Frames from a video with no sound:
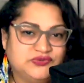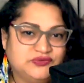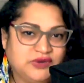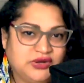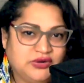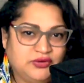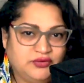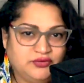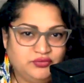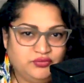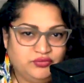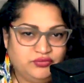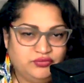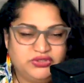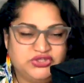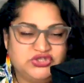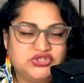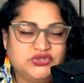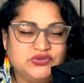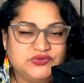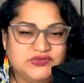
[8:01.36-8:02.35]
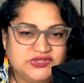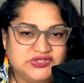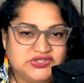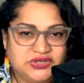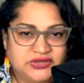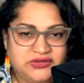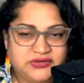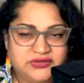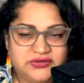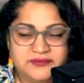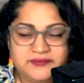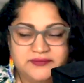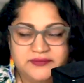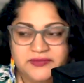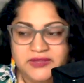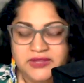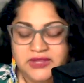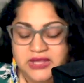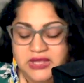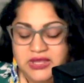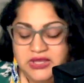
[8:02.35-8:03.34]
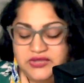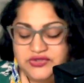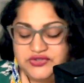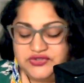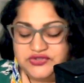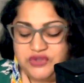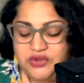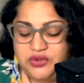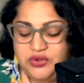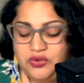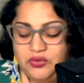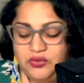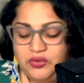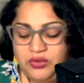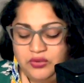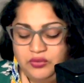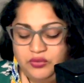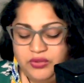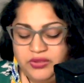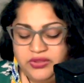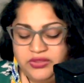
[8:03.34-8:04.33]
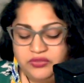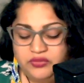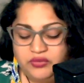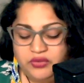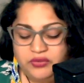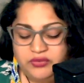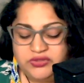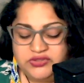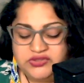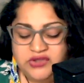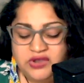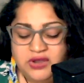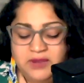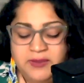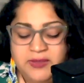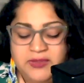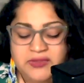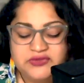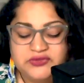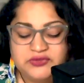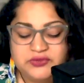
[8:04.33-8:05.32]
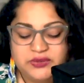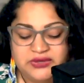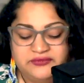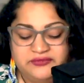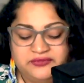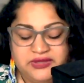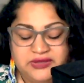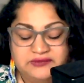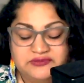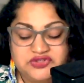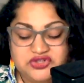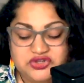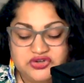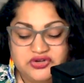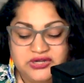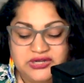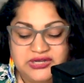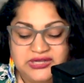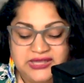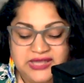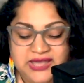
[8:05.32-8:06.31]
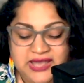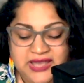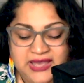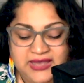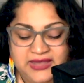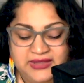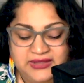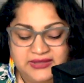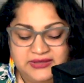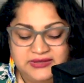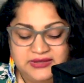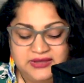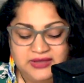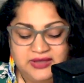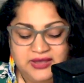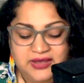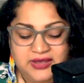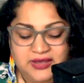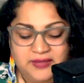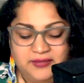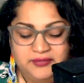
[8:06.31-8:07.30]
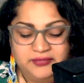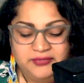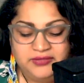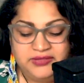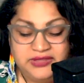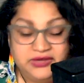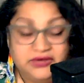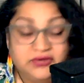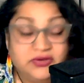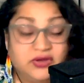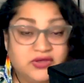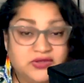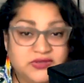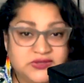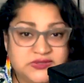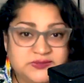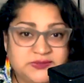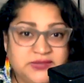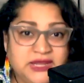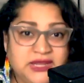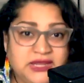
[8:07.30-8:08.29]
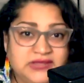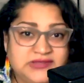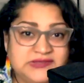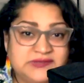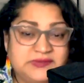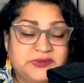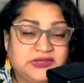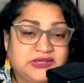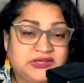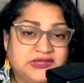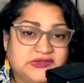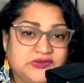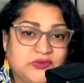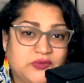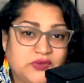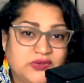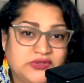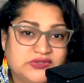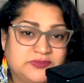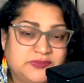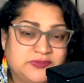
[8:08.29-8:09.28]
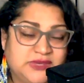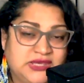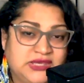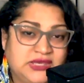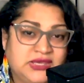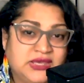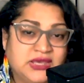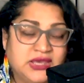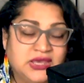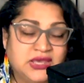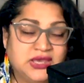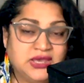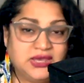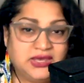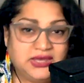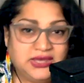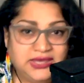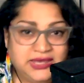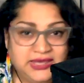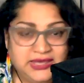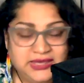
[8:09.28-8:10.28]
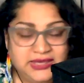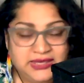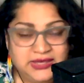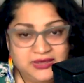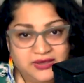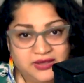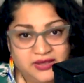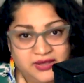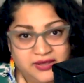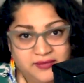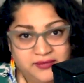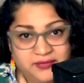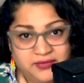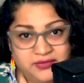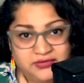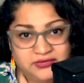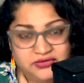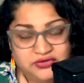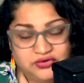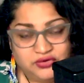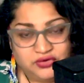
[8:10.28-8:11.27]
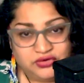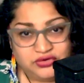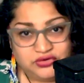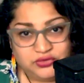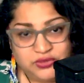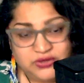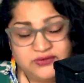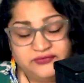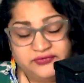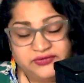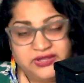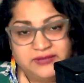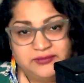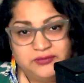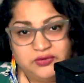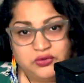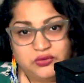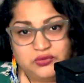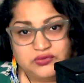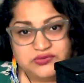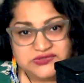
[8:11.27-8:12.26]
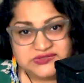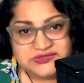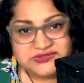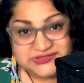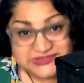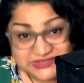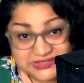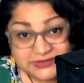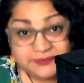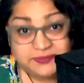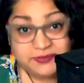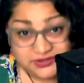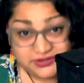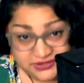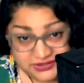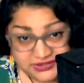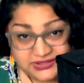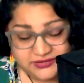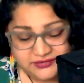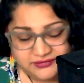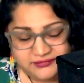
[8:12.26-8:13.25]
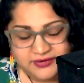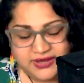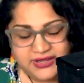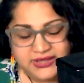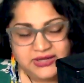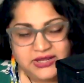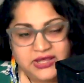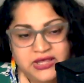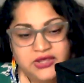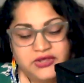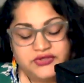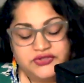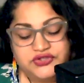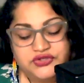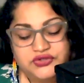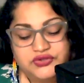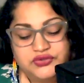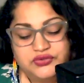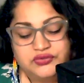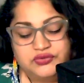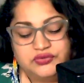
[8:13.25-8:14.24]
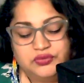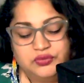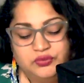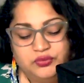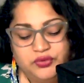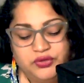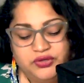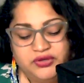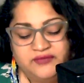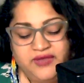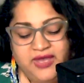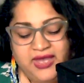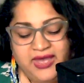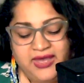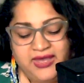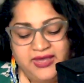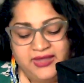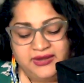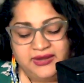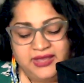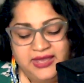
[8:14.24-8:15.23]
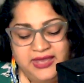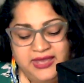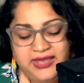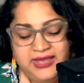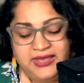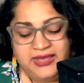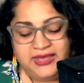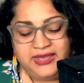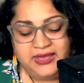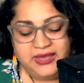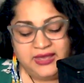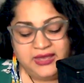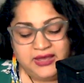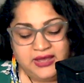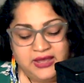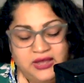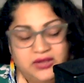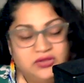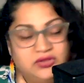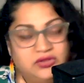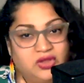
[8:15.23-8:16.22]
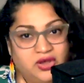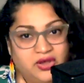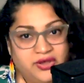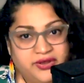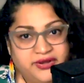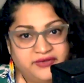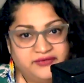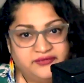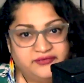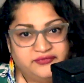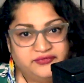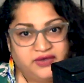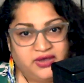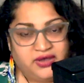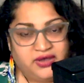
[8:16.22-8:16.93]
right? Or we choose each other. So when we talk about the twin flame journey, and here on this planet, typically is going to be a your twin flame who typically, right, you would have had a lot of